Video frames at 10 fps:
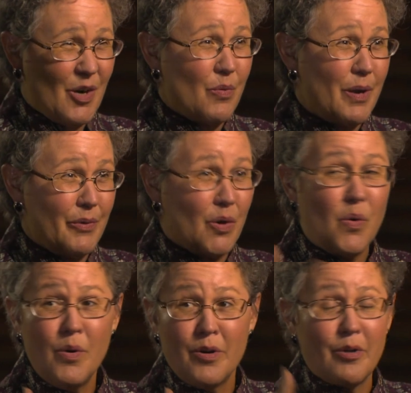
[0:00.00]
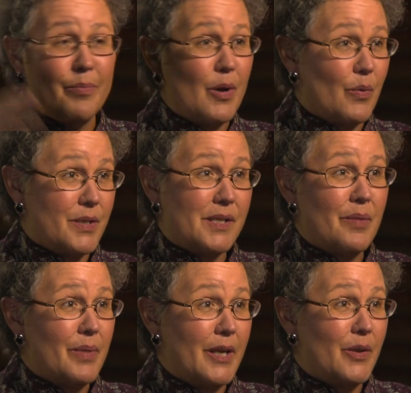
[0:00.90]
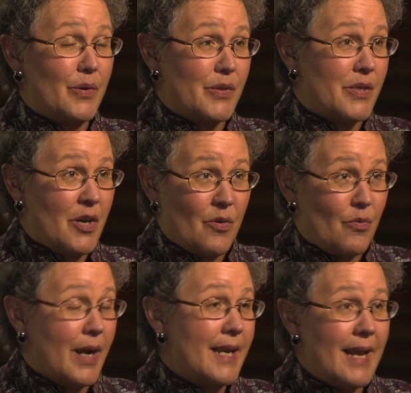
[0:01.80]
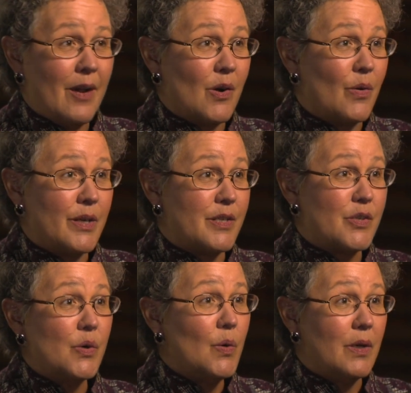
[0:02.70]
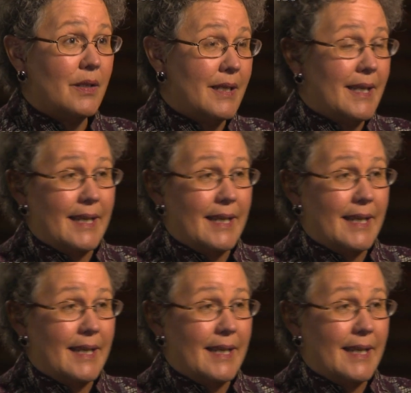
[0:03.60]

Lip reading: around the corner, but with somebody who's right now going to school